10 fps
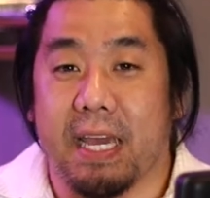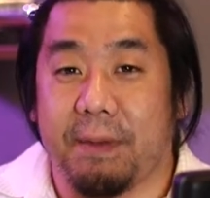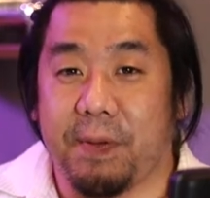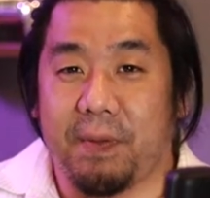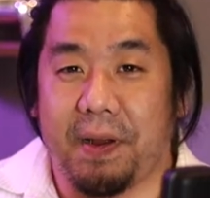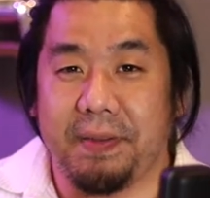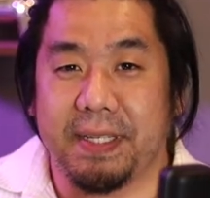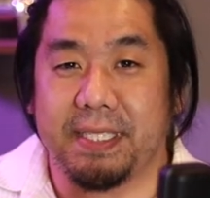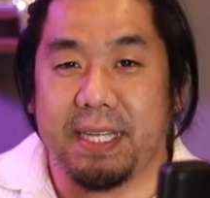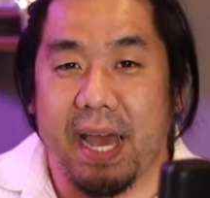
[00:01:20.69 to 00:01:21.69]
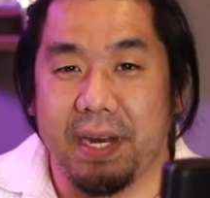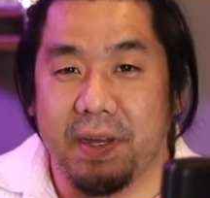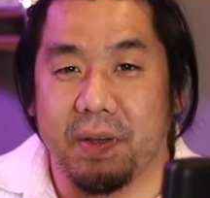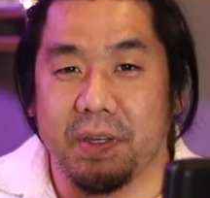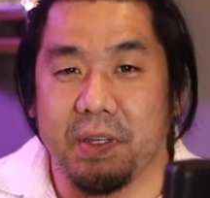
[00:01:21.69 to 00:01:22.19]
If you follow this
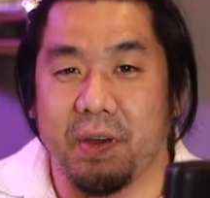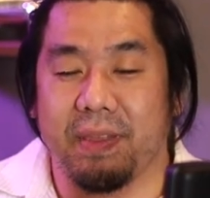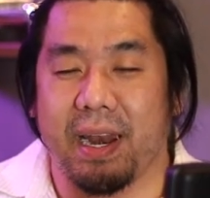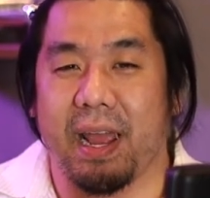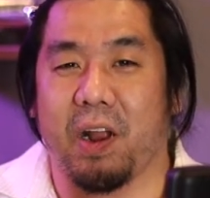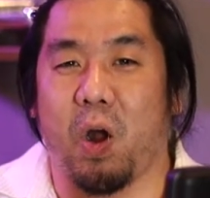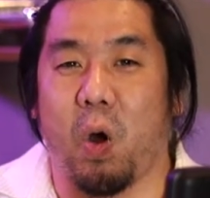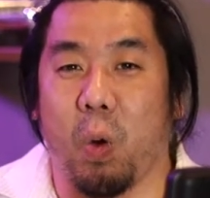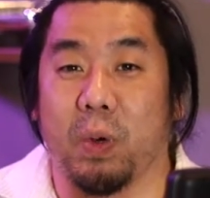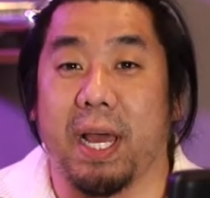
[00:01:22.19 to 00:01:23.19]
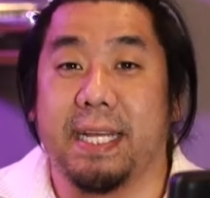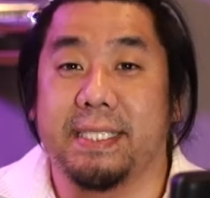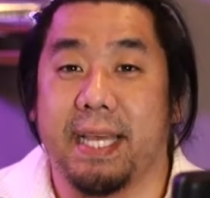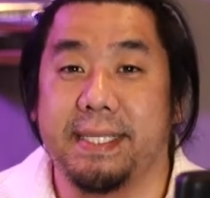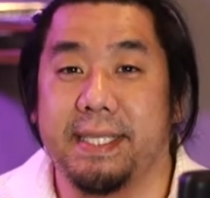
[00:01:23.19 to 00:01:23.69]
channel, you know that I own
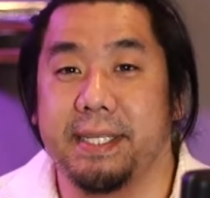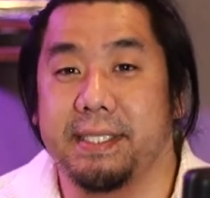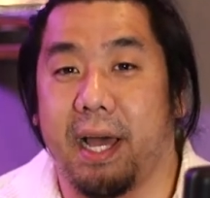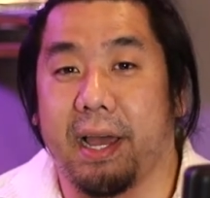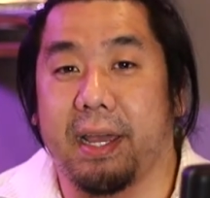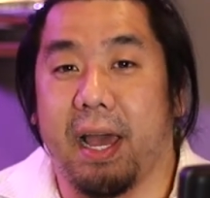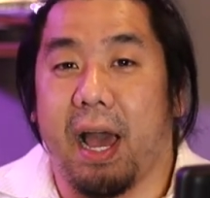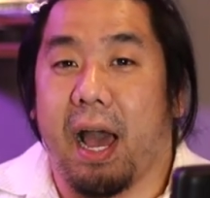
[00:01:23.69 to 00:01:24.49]
Tesla stock.